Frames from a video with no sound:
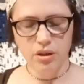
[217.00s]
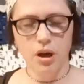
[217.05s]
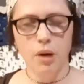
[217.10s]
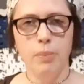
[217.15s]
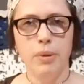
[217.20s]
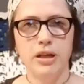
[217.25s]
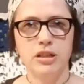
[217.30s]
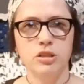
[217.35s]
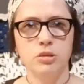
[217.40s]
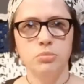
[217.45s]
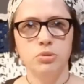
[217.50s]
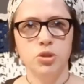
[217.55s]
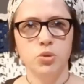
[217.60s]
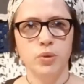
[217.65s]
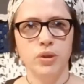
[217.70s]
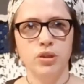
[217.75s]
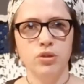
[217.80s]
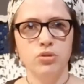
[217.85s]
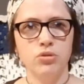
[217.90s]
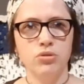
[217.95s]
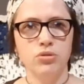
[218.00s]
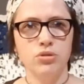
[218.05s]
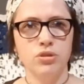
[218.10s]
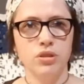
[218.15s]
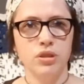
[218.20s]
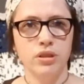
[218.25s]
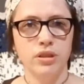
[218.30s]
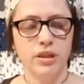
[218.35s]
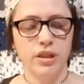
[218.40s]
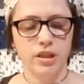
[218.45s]
A battle between good
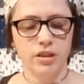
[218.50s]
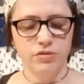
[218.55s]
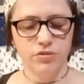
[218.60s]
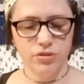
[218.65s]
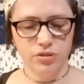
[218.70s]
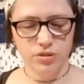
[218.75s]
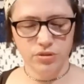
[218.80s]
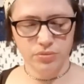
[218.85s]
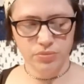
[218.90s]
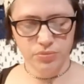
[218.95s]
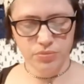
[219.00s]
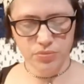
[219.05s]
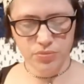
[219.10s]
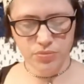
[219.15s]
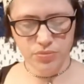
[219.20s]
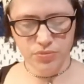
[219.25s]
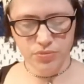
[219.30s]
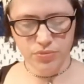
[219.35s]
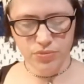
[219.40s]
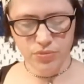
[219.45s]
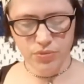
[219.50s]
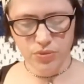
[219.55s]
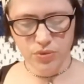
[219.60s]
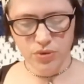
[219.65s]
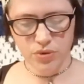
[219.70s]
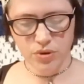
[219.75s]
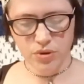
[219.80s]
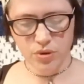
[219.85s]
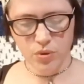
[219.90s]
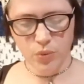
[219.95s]
and evil,
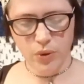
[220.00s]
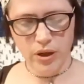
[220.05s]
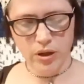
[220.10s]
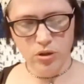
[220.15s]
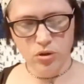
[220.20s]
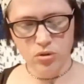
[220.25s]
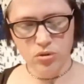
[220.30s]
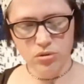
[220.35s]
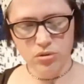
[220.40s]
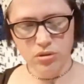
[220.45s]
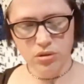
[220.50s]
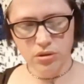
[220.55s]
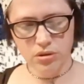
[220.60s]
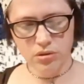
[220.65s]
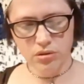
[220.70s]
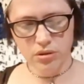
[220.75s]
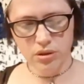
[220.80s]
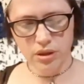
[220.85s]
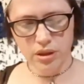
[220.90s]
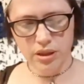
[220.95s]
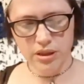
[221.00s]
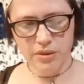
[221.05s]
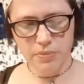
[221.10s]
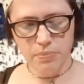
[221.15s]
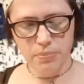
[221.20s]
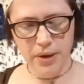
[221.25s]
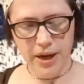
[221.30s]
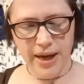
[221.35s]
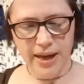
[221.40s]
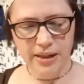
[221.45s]
where good is
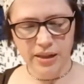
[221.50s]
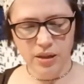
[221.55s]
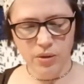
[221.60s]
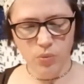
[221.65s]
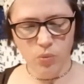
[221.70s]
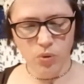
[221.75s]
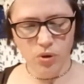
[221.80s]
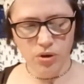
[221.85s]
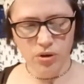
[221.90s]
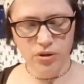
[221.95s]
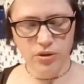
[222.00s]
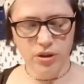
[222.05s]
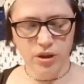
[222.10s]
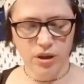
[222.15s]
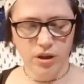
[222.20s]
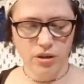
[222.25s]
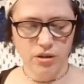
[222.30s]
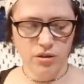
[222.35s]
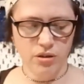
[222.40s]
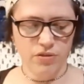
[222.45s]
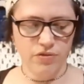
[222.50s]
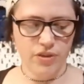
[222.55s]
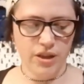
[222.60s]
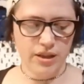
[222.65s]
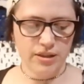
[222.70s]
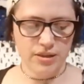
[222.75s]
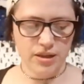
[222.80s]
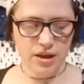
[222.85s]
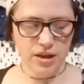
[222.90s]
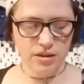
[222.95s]
barely worthy of
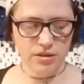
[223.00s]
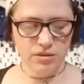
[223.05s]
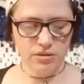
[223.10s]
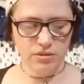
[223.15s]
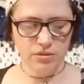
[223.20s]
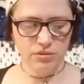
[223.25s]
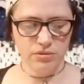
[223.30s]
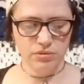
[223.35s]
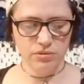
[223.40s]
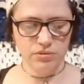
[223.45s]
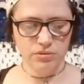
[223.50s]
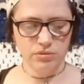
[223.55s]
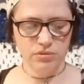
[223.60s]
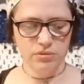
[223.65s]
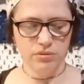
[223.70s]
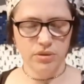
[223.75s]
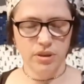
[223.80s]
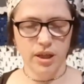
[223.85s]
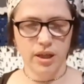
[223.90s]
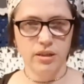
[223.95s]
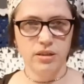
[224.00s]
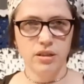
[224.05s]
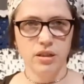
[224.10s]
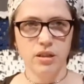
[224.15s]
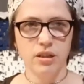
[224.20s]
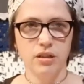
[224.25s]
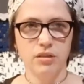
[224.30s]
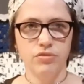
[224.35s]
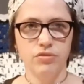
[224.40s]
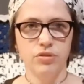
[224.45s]
that title and
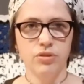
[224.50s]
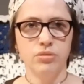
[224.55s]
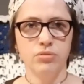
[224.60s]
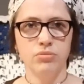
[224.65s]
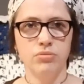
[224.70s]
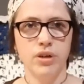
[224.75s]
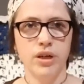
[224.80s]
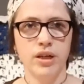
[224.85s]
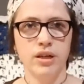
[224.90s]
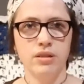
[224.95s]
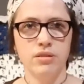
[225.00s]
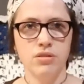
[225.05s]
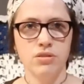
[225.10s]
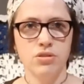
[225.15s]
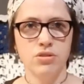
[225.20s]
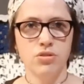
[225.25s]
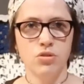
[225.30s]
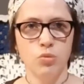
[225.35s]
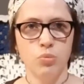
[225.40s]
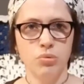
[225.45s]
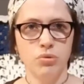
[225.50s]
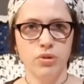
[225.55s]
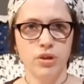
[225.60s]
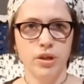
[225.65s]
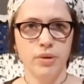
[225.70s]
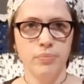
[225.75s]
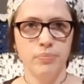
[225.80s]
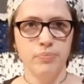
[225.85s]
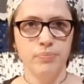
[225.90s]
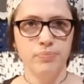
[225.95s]
evil reigns
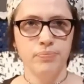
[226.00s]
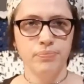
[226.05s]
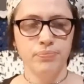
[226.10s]
supreme.